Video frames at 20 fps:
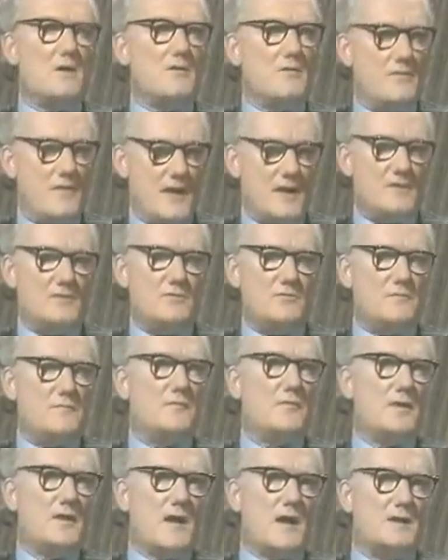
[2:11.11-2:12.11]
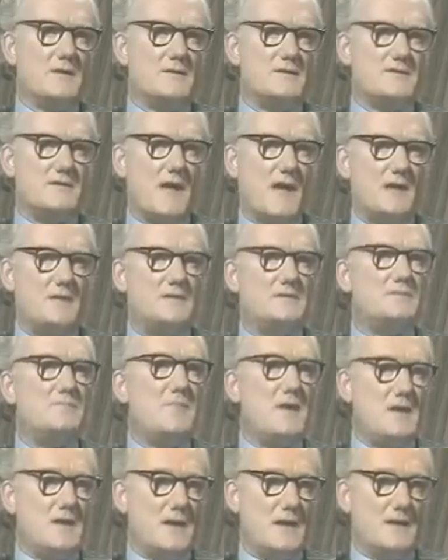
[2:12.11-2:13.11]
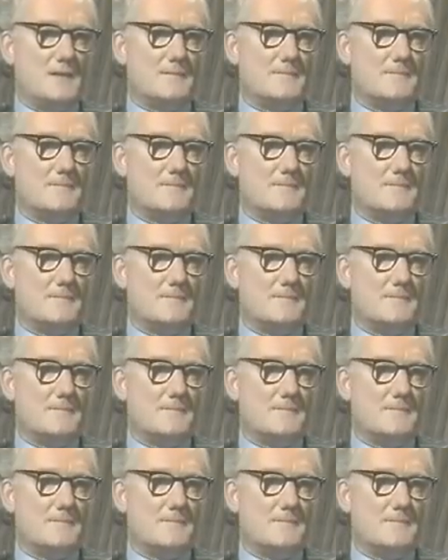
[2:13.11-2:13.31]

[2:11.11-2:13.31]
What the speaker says: then you fully understand its meaning.